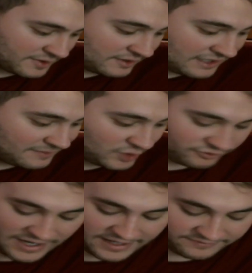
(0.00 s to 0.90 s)
throw a lot more
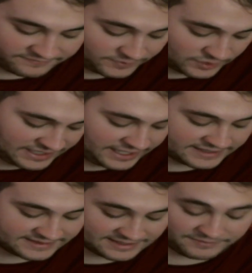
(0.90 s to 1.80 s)
Rive
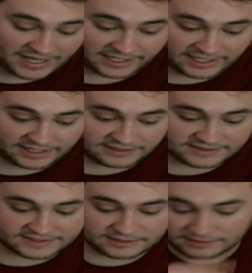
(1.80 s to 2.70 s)
forehands than
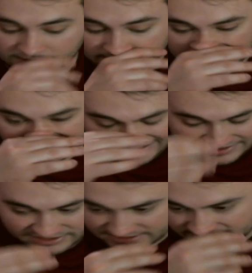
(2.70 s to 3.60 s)
backhands.
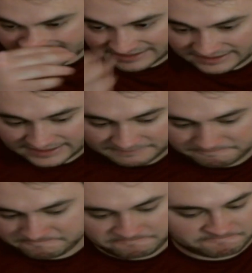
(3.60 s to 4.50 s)
Just
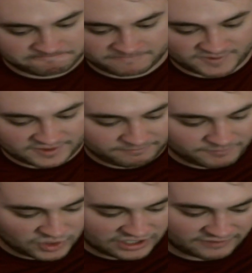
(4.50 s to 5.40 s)

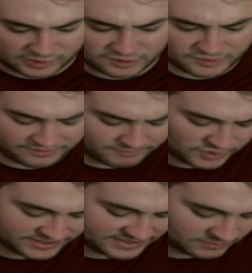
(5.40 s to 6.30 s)
more comfortable with
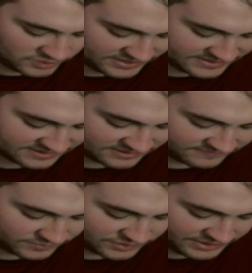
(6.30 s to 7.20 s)
more stable discs
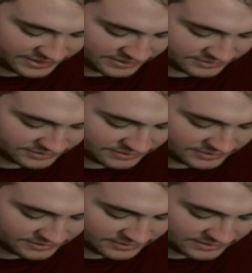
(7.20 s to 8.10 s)
on forehand.
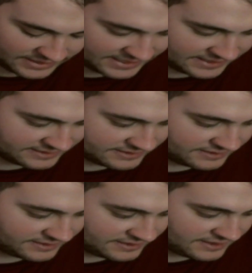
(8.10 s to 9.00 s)
I
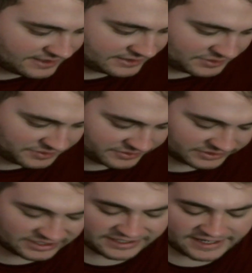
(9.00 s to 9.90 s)
don't throw
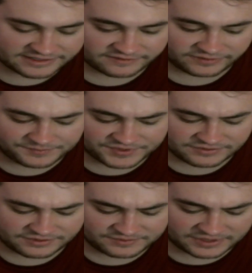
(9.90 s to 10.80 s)
a lot of hyzer flips
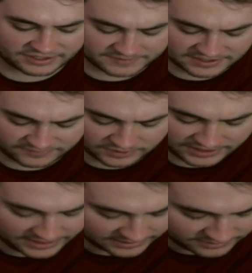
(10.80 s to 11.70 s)
when it comes to
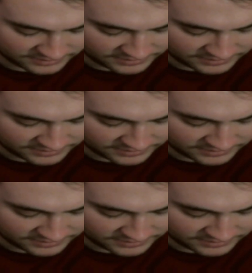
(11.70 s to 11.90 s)
forehand,